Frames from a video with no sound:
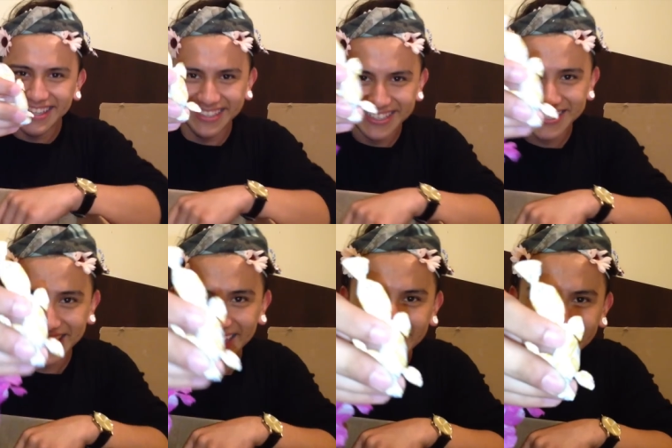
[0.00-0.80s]
she
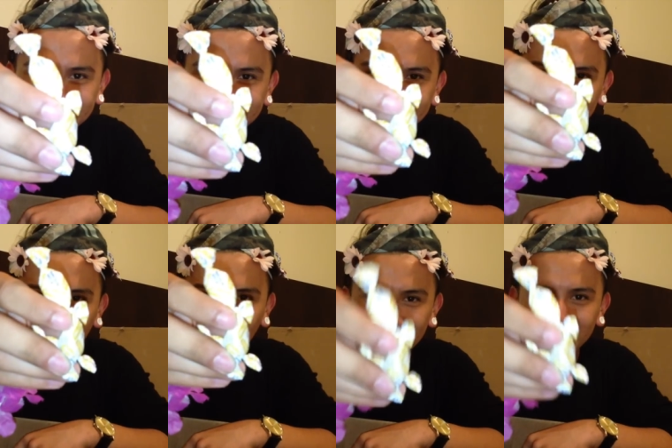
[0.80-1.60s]
legit.
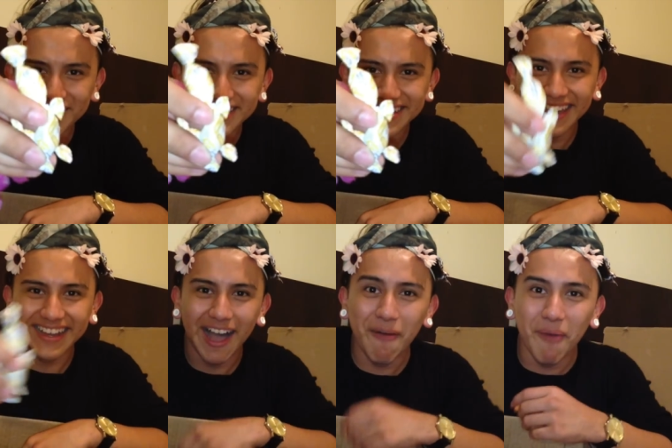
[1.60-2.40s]
For when I'm
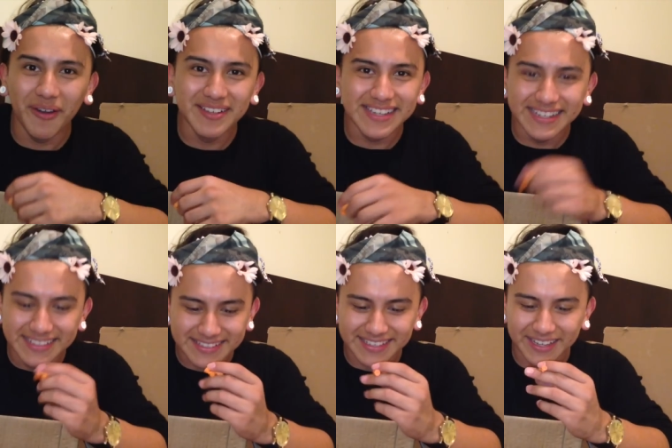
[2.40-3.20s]
sick. I'm always
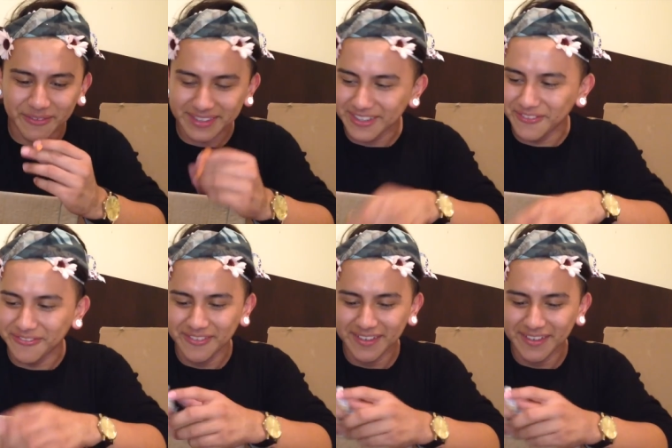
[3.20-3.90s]
getting sick. What the...